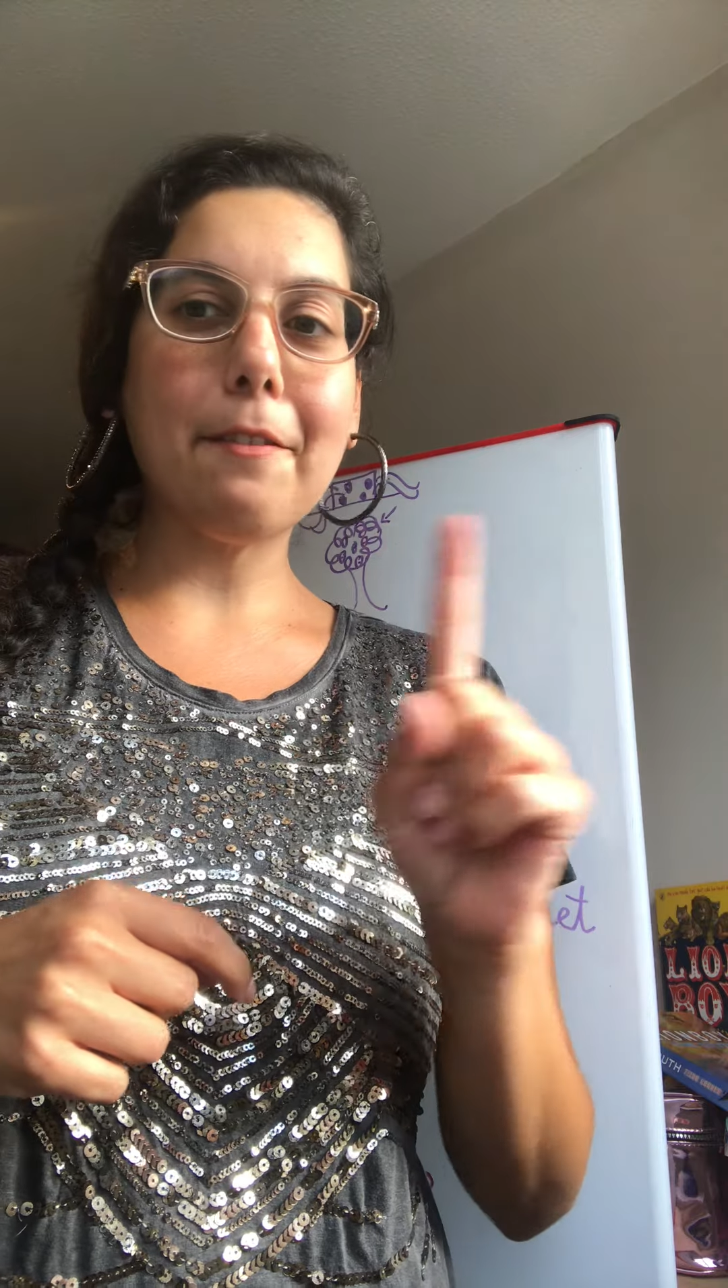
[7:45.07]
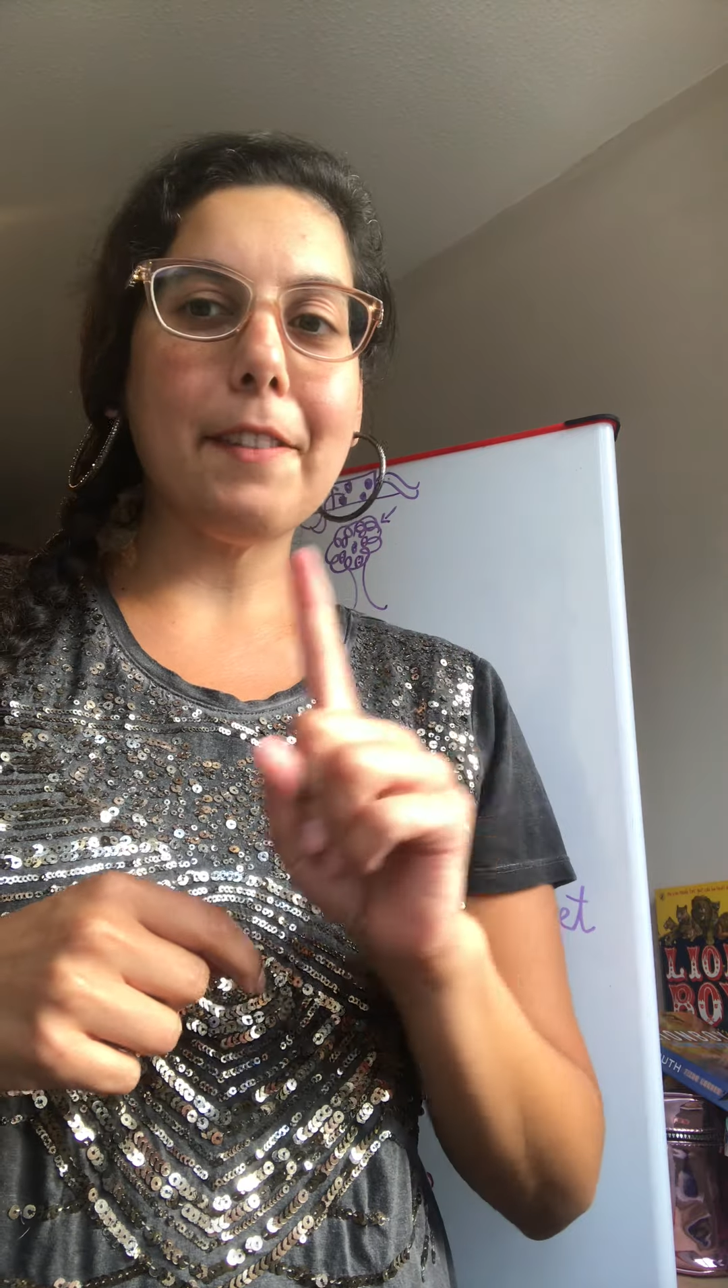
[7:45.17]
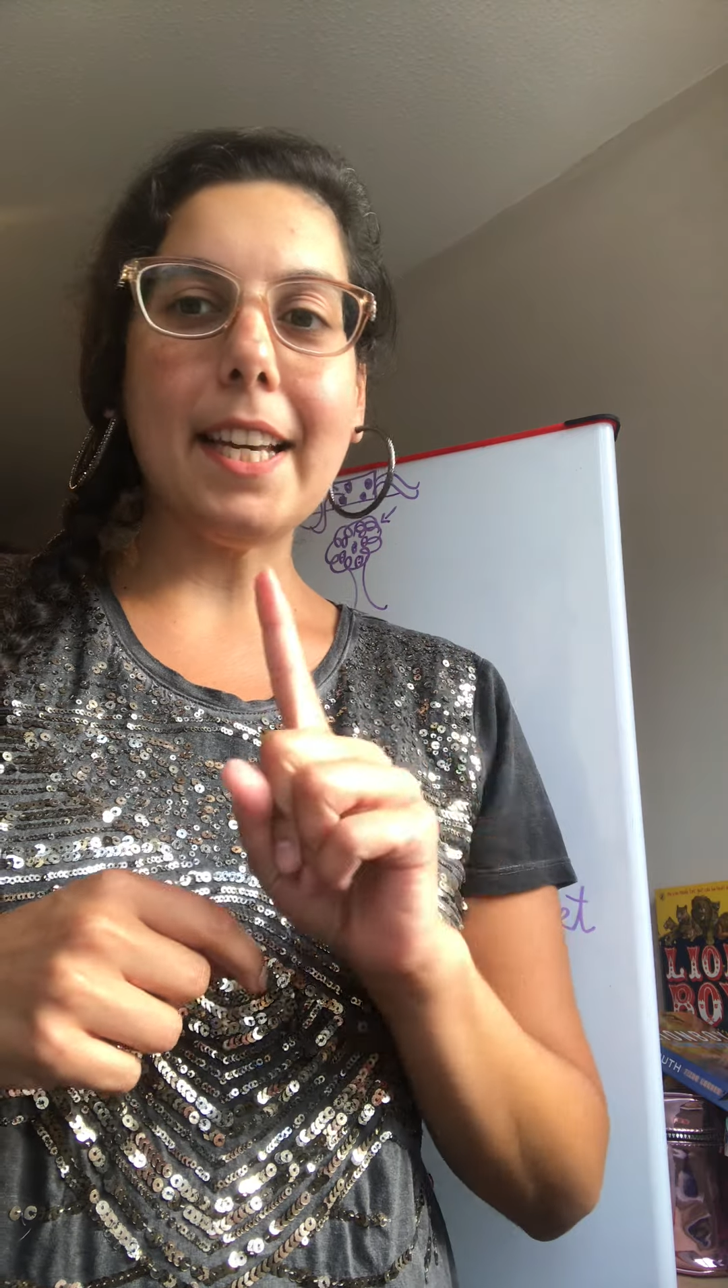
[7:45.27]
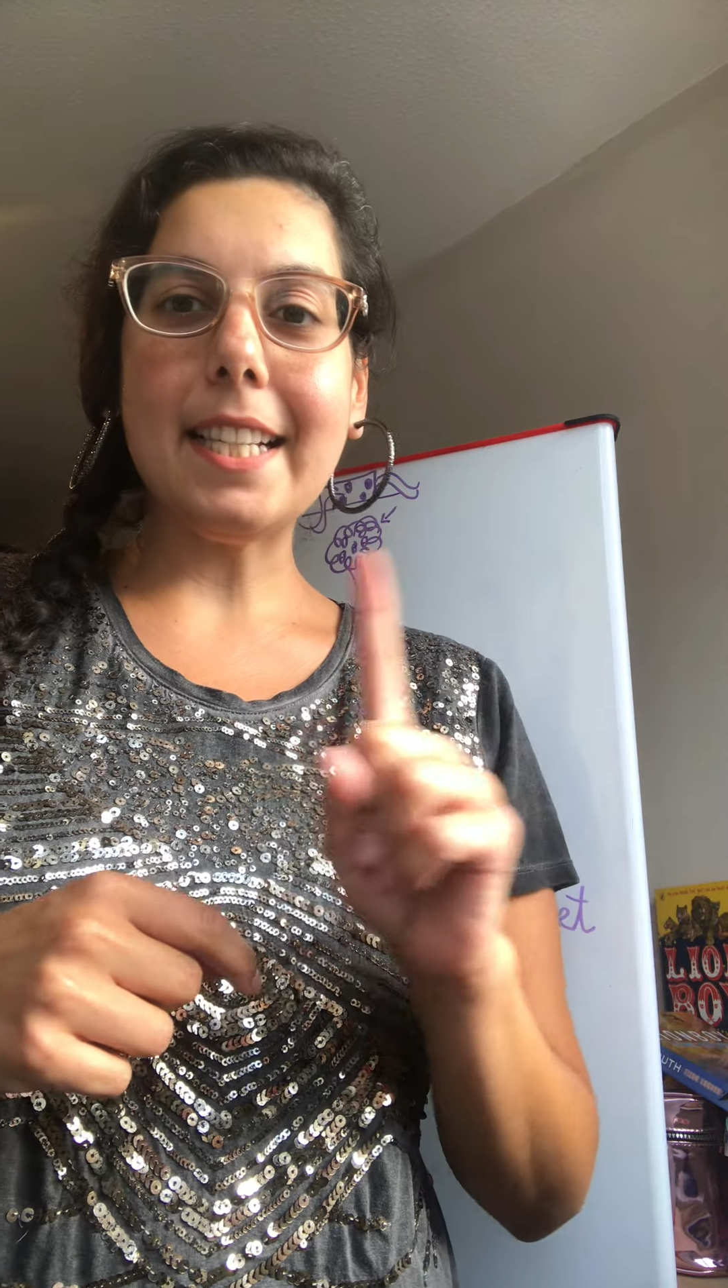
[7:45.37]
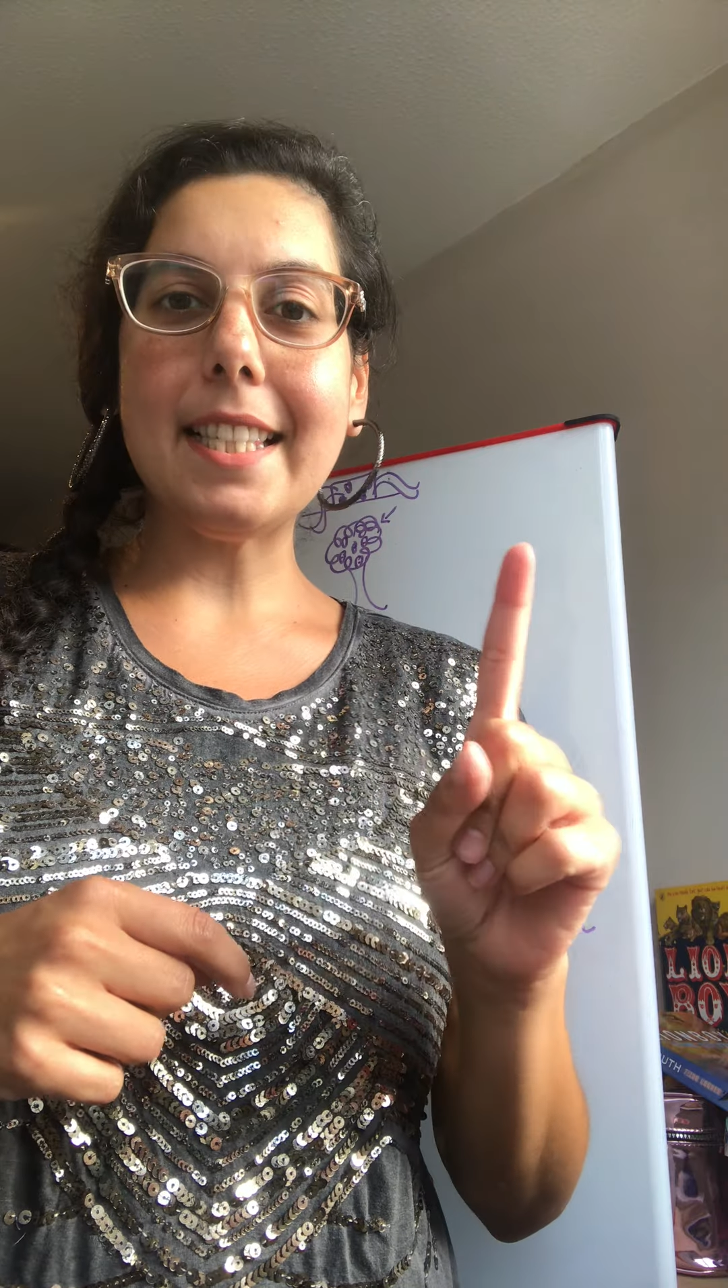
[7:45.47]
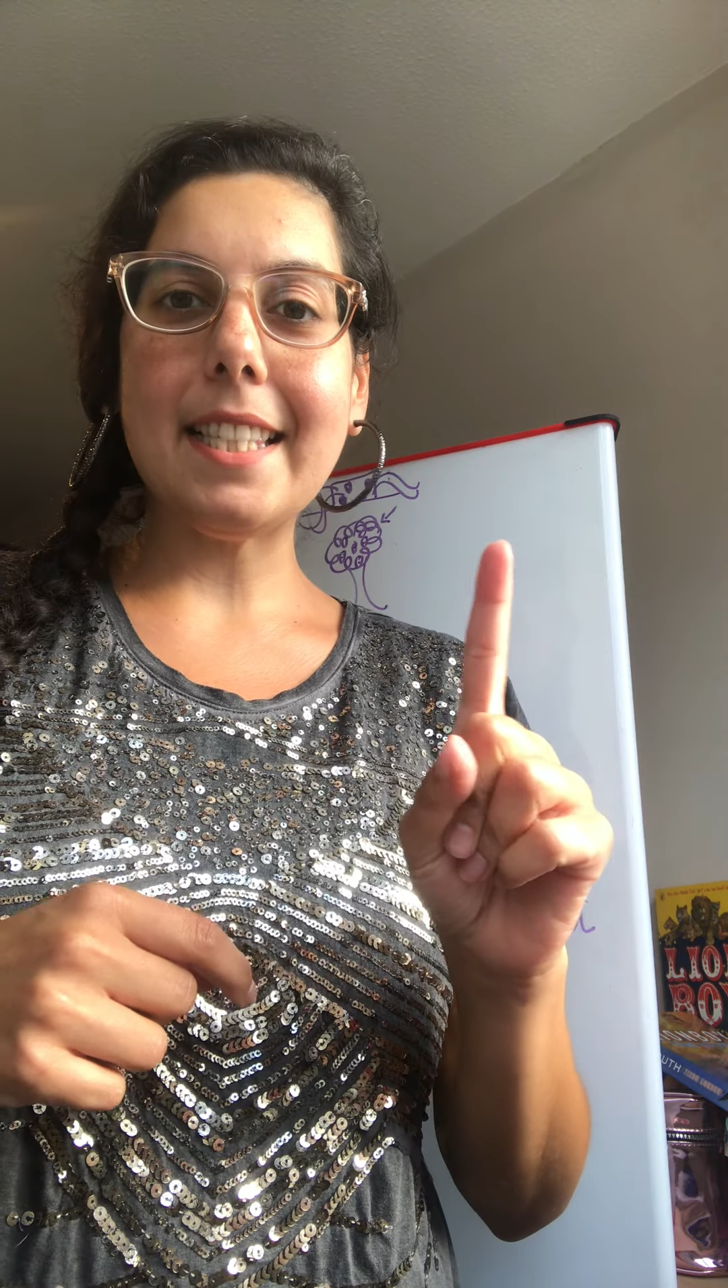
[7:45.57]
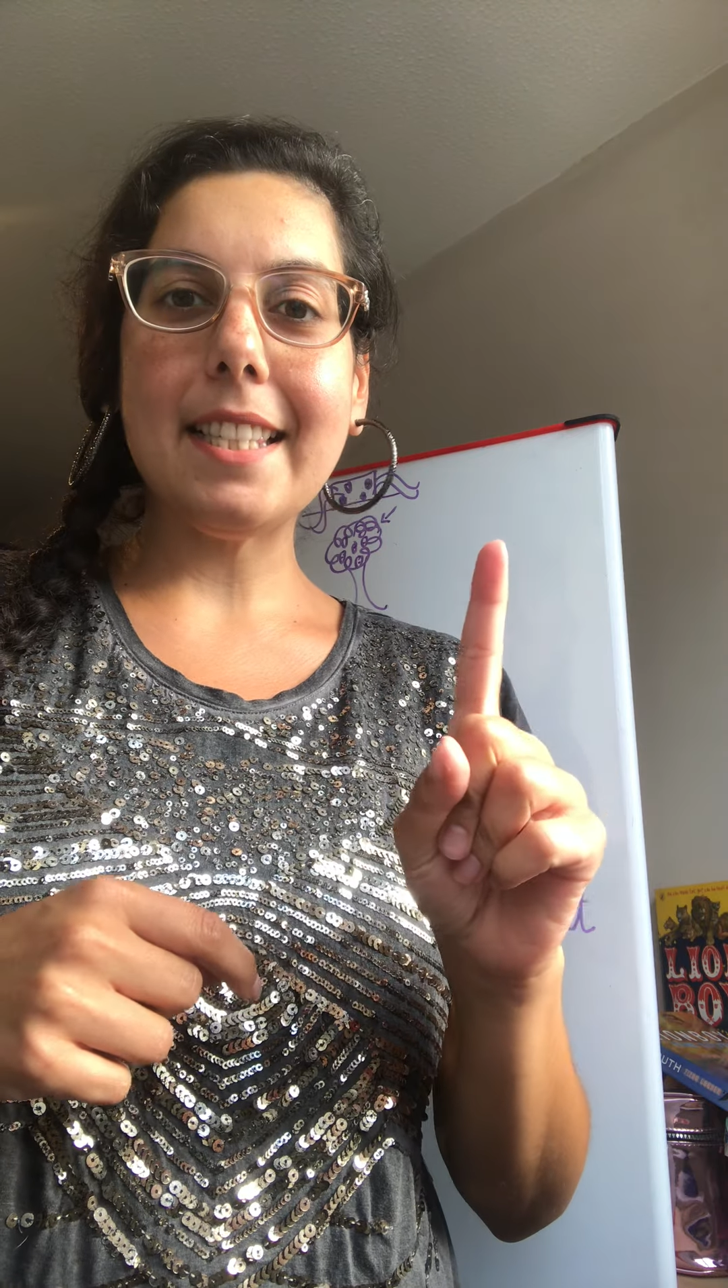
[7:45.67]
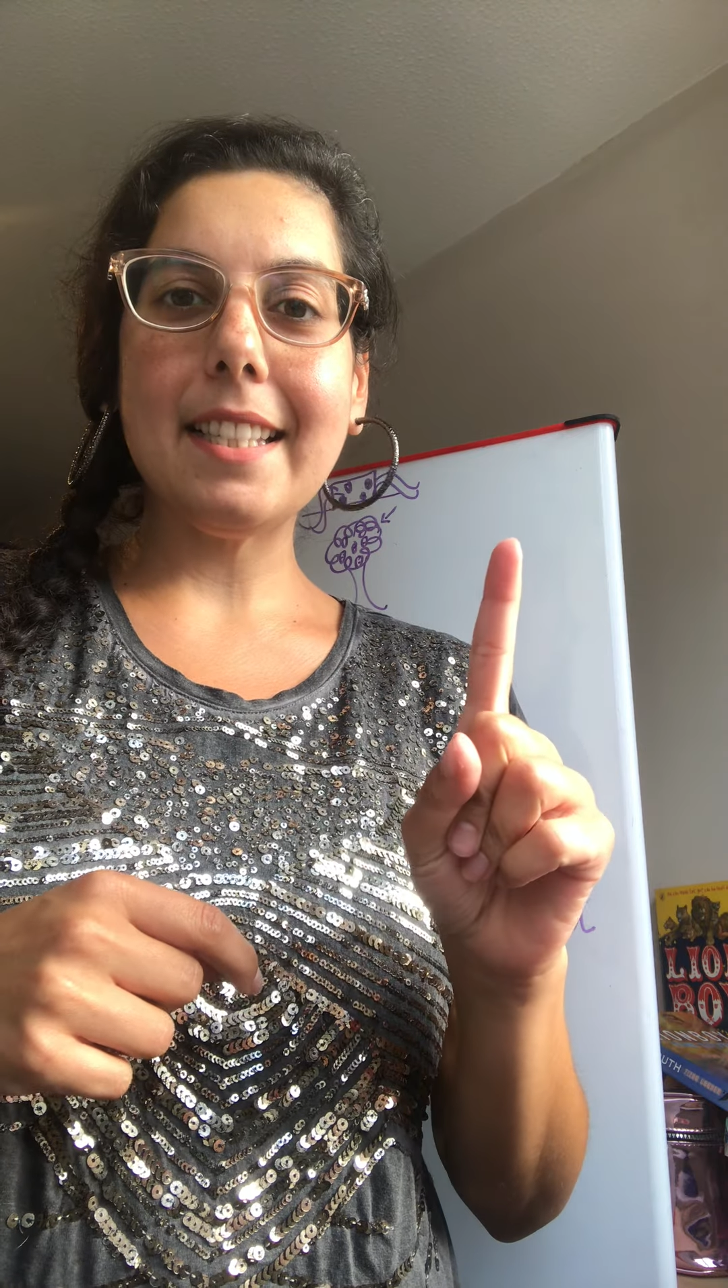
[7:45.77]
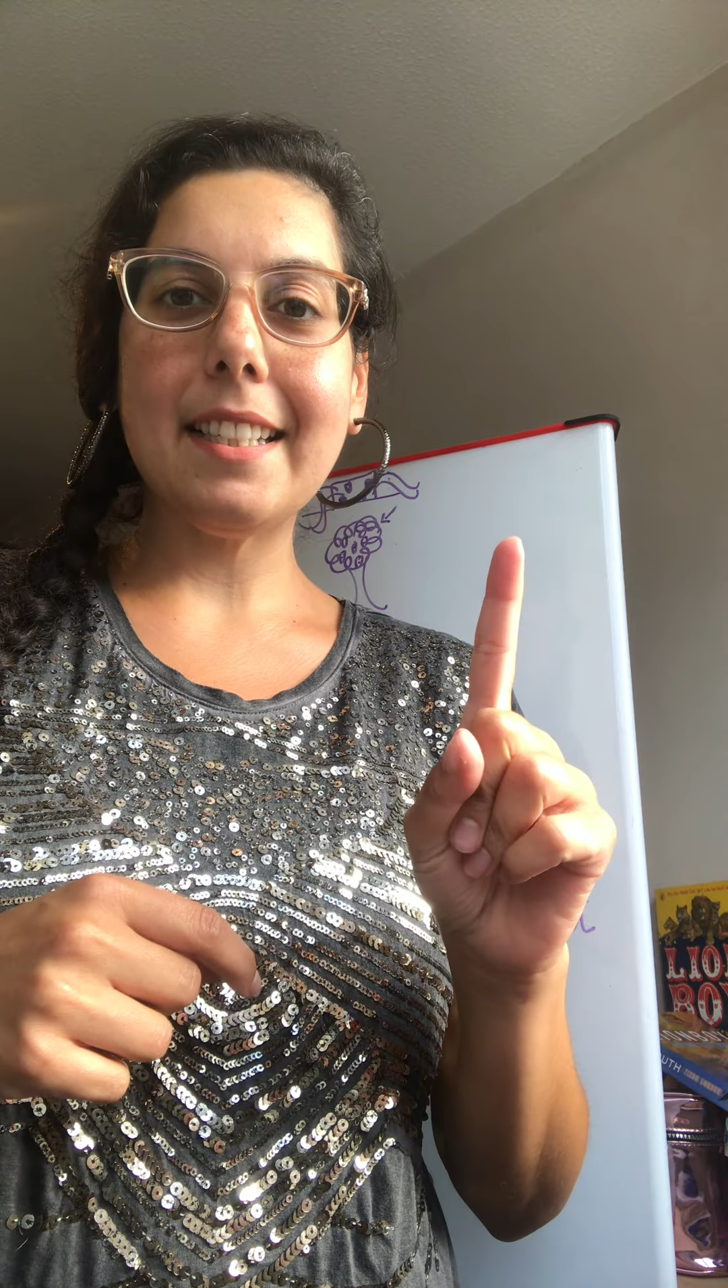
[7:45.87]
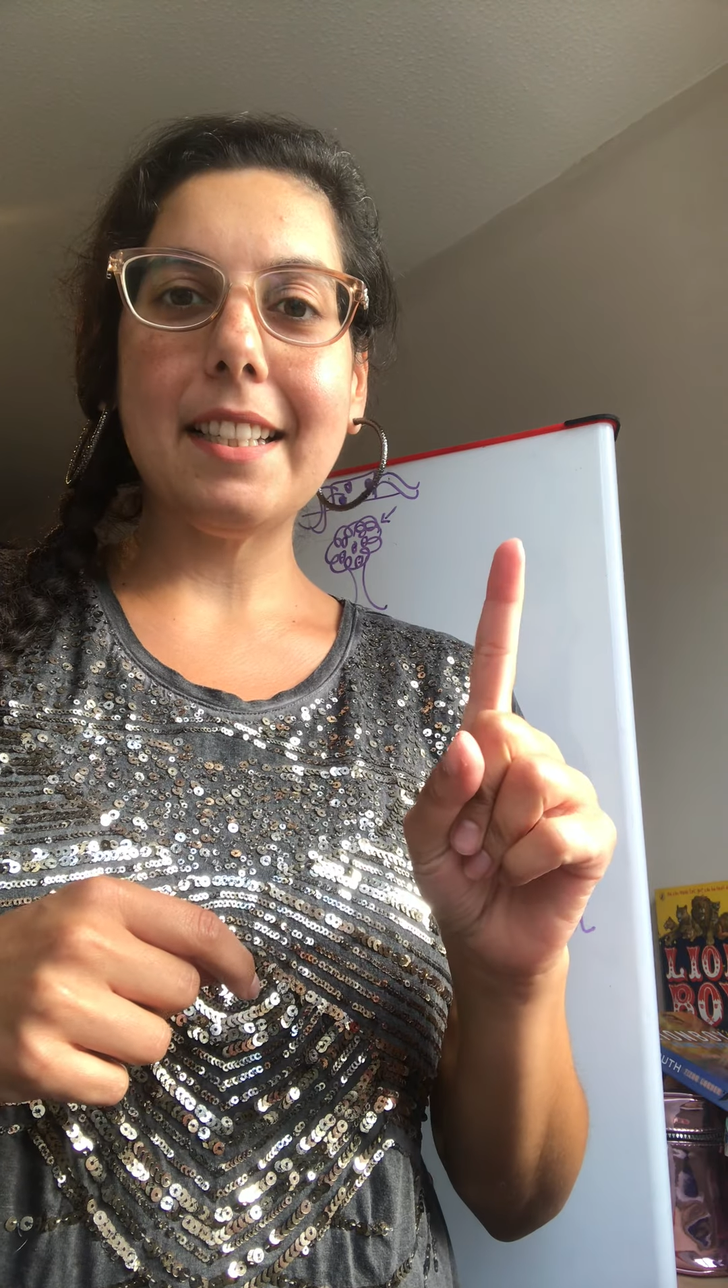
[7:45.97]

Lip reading: face